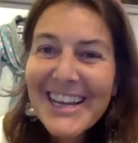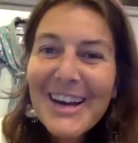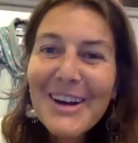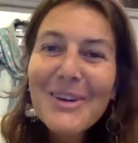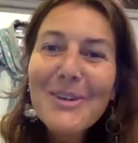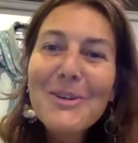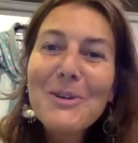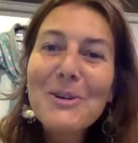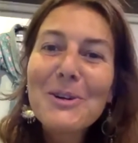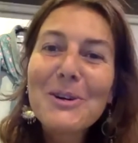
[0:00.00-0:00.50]

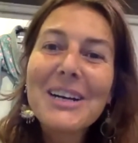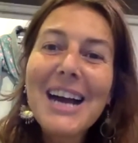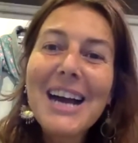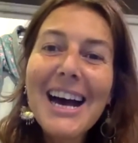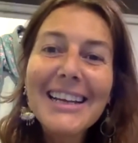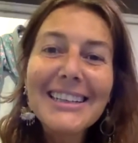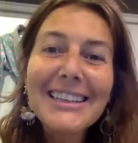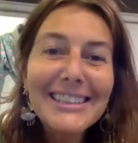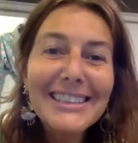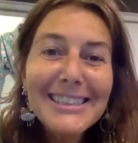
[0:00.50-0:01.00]
or
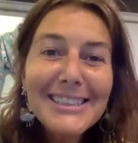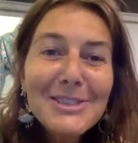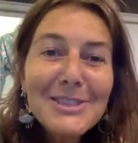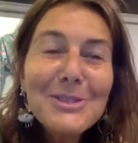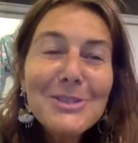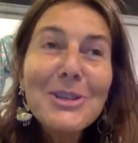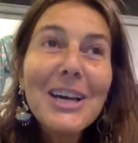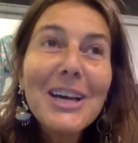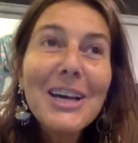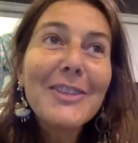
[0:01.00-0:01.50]
at least
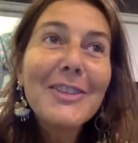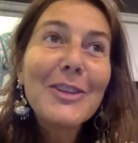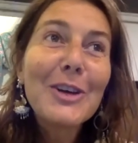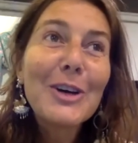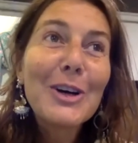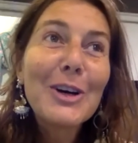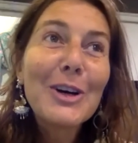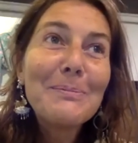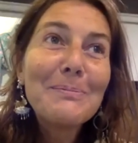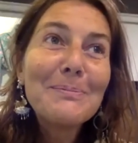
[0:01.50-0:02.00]
you got
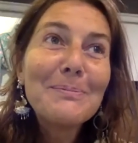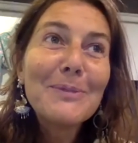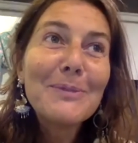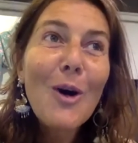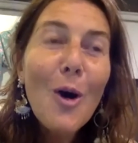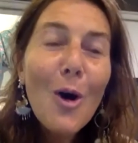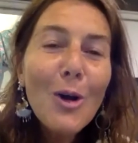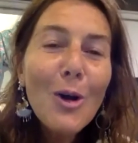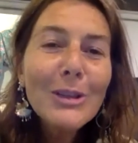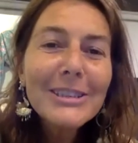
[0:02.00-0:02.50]
all